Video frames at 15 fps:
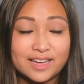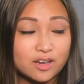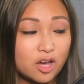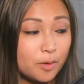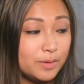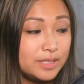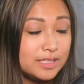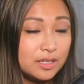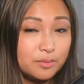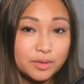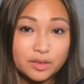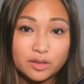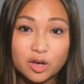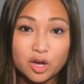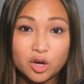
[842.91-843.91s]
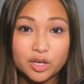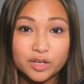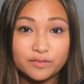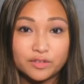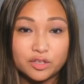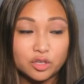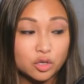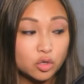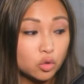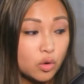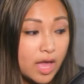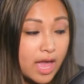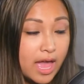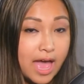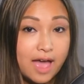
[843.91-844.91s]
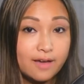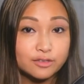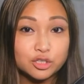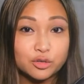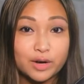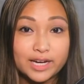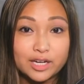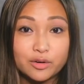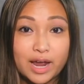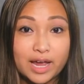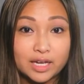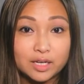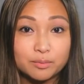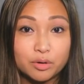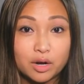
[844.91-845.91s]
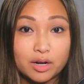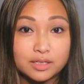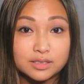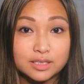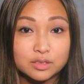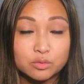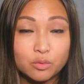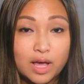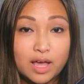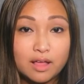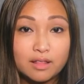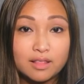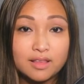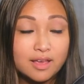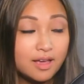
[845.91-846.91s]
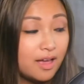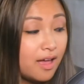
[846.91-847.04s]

Comment down below if you have tried Kraken products as well.